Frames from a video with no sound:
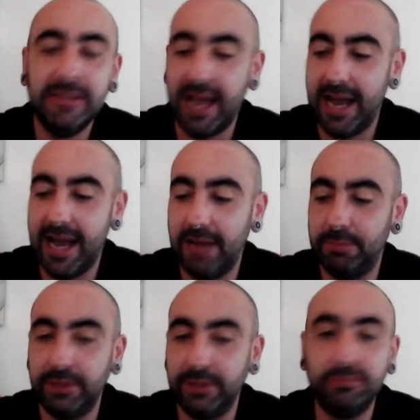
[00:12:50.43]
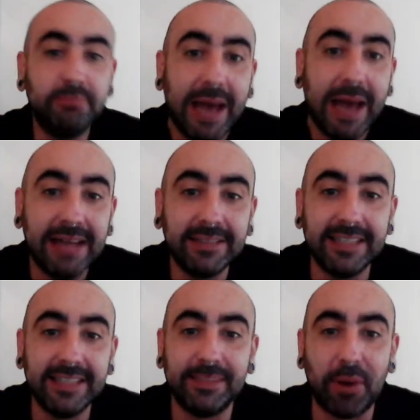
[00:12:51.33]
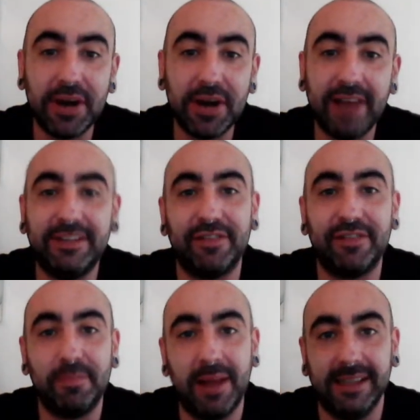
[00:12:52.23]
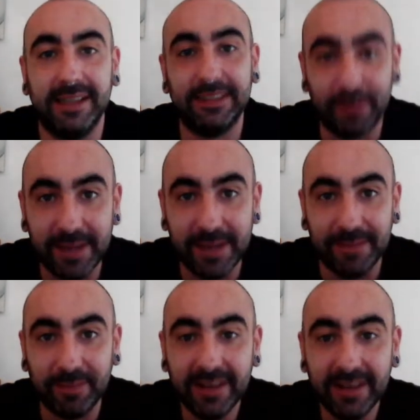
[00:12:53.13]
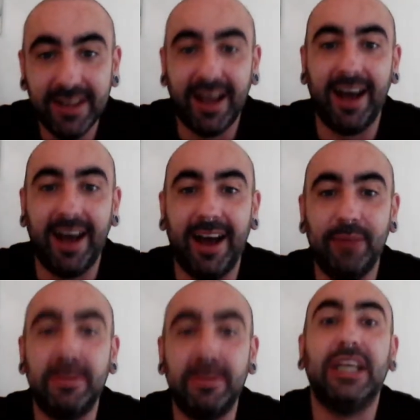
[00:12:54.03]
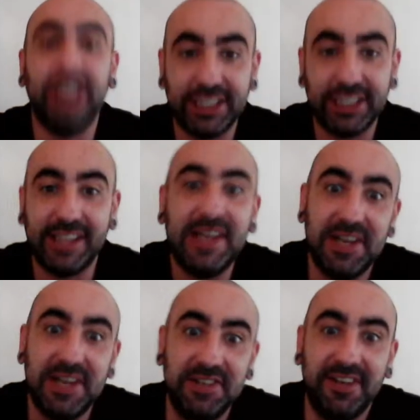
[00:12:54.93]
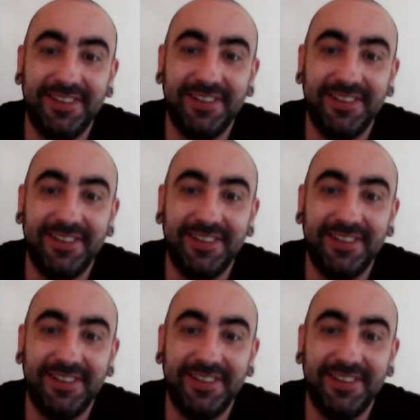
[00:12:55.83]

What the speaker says: But didn't Spirit have different plans for me? Yes, they did.